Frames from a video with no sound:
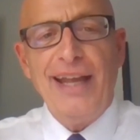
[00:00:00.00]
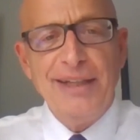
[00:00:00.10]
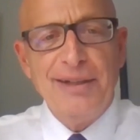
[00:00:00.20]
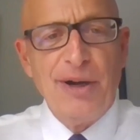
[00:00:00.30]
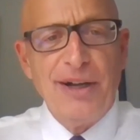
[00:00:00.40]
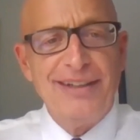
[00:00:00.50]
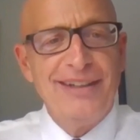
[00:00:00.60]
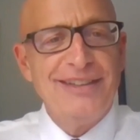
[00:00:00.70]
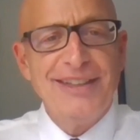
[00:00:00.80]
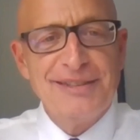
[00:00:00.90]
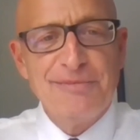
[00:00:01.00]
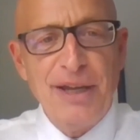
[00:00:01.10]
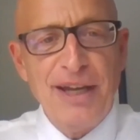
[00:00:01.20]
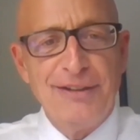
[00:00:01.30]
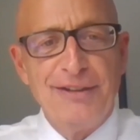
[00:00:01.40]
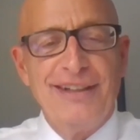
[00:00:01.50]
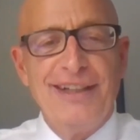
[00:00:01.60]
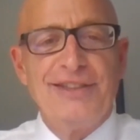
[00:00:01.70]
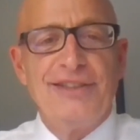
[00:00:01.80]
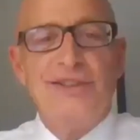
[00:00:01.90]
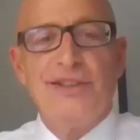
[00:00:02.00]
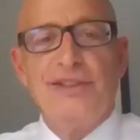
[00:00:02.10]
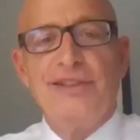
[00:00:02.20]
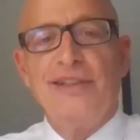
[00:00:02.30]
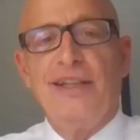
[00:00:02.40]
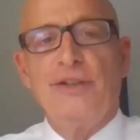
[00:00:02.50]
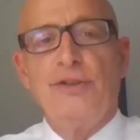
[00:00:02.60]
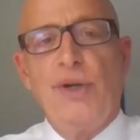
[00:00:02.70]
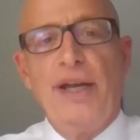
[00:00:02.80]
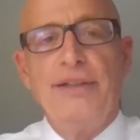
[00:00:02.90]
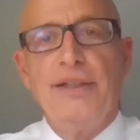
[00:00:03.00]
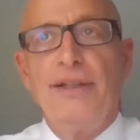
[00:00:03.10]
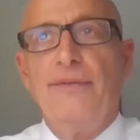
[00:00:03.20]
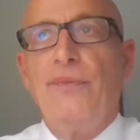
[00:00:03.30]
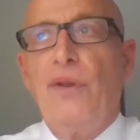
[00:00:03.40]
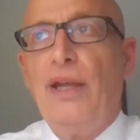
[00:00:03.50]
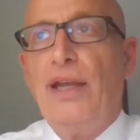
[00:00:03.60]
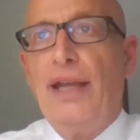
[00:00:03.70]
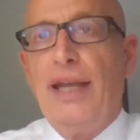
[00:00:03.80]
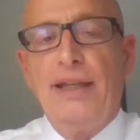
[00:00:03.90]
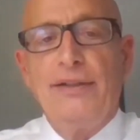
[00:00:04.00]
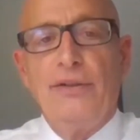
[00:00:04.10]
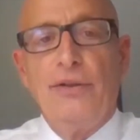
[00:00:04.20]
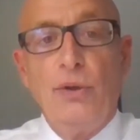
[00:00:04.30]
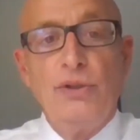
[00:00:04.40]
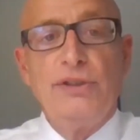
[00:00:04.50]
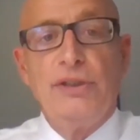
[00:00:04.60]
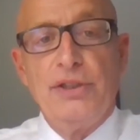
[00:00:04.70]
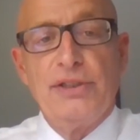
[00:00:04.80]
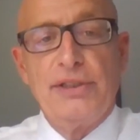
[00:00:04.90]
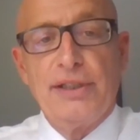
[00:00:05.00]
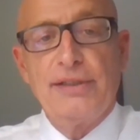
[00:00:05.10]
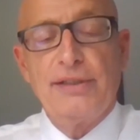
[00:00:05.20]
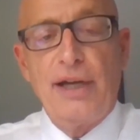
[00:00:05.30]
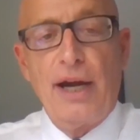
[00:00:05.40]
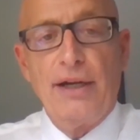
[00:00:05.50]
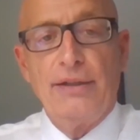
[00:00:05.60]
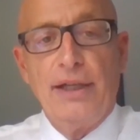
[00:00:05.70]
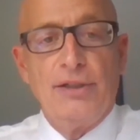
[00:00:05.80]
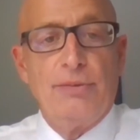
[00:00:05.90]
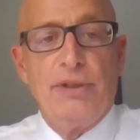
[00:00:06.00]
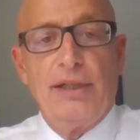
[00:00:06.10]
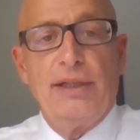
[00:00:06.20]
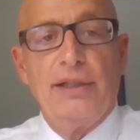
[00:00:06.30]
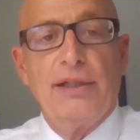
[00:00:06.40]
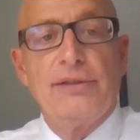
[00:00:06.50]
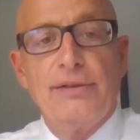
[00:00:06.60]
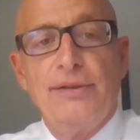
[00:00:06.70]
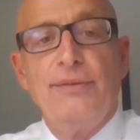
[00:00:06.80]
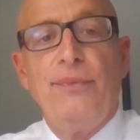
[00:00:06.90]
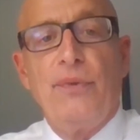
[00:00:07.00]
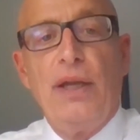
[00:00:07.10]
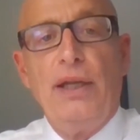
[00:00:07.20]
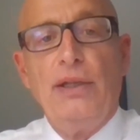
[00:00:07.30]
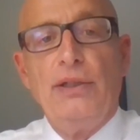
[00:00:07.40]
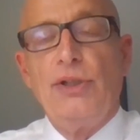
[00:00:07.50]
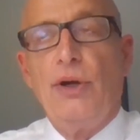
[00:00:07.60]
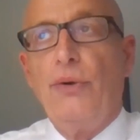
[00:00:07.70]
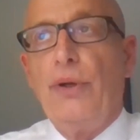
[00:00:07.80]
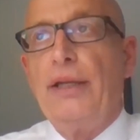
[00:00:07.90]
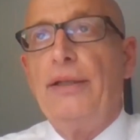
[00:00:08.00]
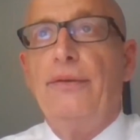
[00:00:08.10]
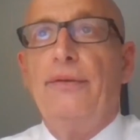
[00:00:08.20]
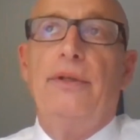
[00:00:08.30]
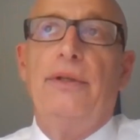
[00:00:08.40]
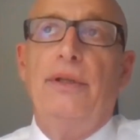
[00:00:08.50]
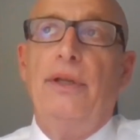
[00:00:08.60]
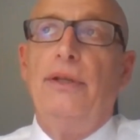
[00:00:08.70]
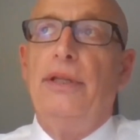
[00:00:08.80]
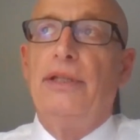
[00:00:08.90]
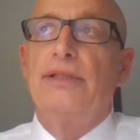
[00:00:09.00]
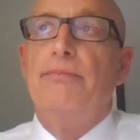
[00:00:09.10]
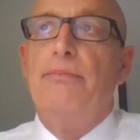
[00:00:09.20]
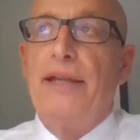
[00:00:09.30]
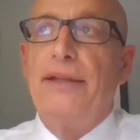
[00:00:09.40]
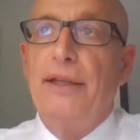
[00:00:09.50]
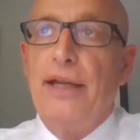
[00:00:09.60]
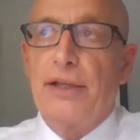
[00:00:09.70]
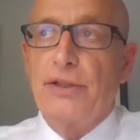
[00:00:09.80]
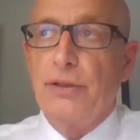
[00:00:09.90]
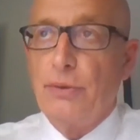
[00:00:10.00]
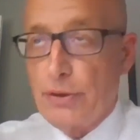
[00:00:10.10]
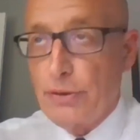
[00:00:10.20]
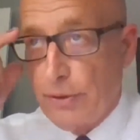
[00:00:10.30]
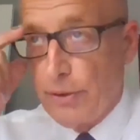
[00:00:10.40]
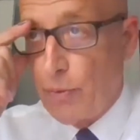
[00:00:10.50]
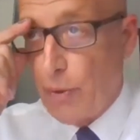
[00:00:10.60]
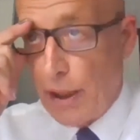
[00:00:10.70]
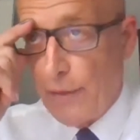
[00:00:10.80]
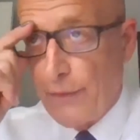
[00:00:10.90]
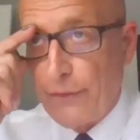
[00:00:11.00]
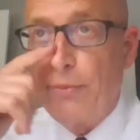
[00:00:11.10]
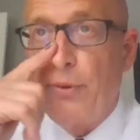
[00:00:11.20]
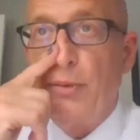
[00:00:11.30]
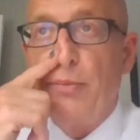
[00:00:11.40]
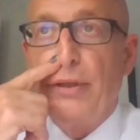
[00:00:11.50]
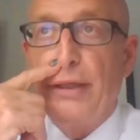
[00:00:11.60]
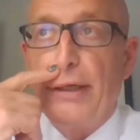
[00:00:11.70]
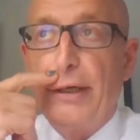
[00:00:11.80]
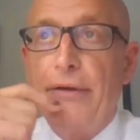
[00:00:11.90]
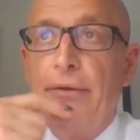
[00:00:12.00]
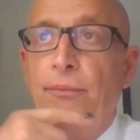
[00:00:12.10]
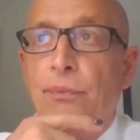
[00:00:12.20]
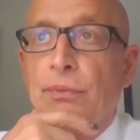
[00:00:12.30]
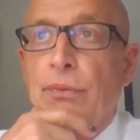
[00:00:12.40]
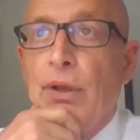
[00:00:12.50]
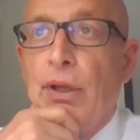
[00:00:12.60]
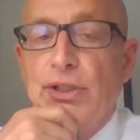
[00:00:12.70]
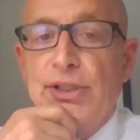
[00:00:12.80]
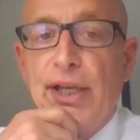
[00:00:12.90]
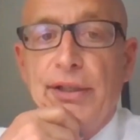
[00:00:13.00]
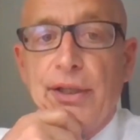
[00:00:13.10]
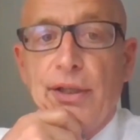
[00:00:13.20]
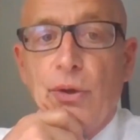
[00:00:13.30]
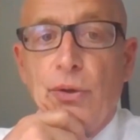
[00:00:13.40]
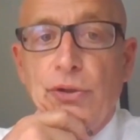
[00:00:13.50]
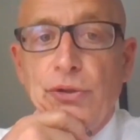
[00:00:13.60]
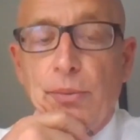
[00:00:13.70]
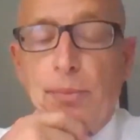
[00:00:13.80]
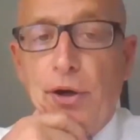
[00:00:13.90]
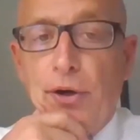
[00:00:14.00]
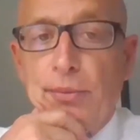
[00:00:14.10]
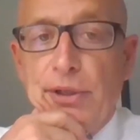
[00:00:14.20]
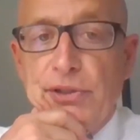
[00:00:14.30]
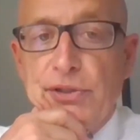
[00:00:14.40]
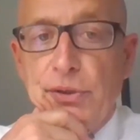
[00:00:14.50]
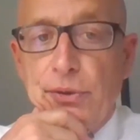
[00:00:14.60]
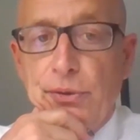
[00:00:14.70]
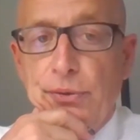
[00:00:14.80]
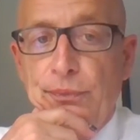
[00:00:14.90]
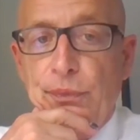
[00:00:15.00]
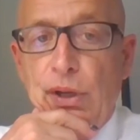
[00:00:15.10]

anybody. It doesn't matter. It's just trying to handle those logistics is ridiculous. So, and this method actually works really well for people that are selling and going to apartments too,